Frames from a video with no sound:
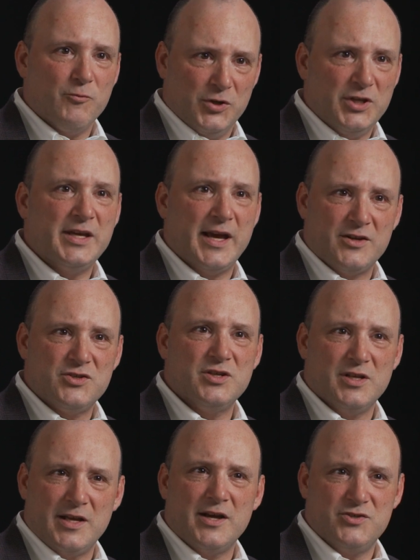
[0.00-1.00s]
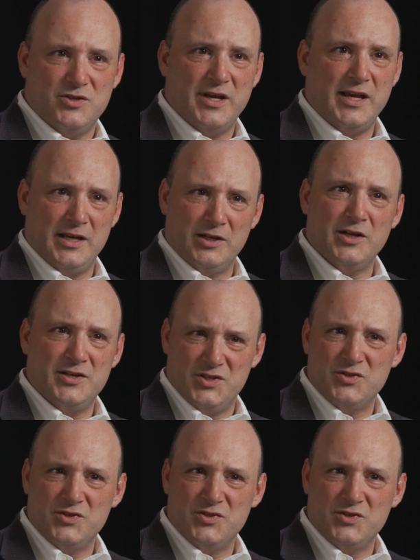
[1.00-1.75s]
really actually allows you to analyze